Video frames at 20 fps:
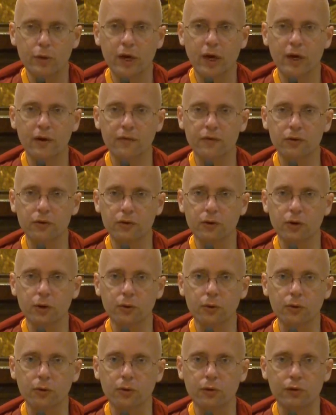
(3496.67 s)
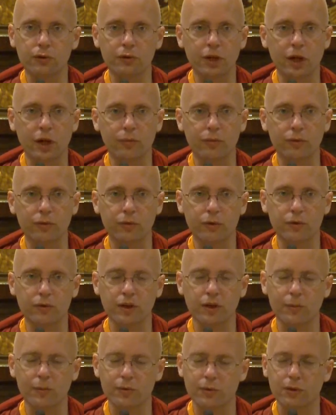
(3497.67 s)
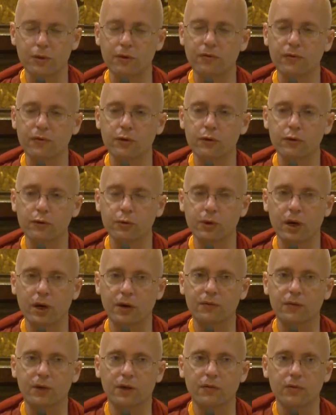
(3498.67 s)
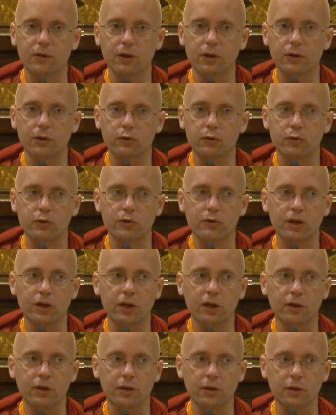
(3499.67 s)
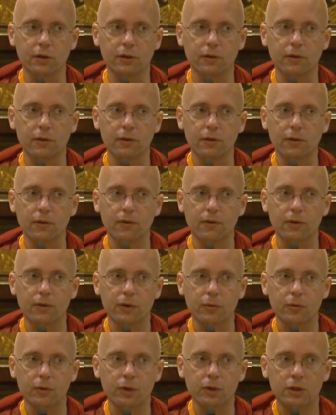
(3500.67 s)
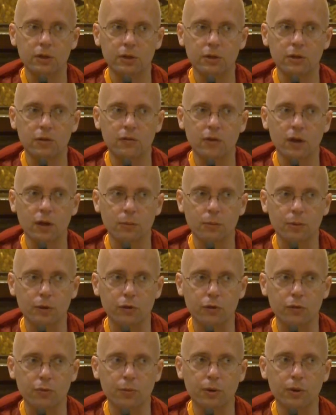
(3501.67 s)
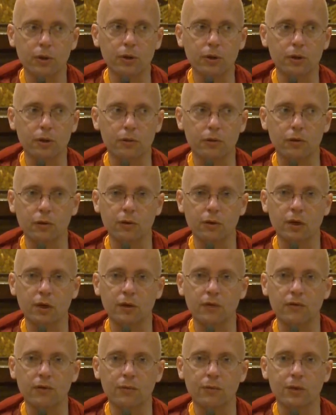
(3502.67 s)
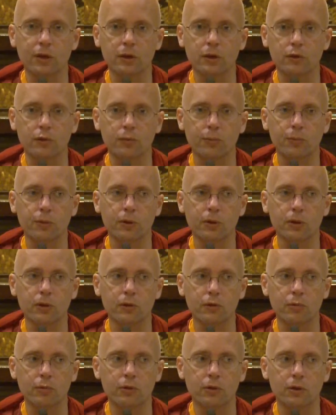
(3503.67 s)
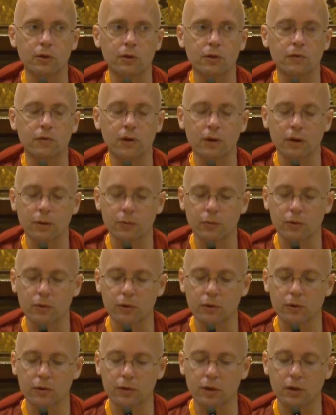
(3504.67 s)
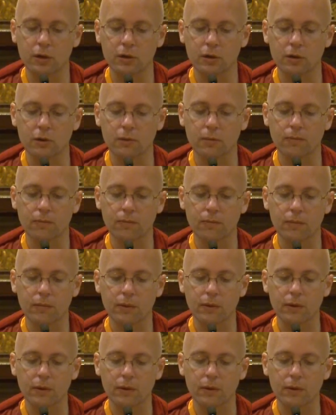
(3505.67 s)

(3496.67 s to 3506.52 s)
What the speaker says: So we have to go through the steps, and the steps are that first we have to have an understanding, then we need to develop experience, and then from that experience we need to develop realization.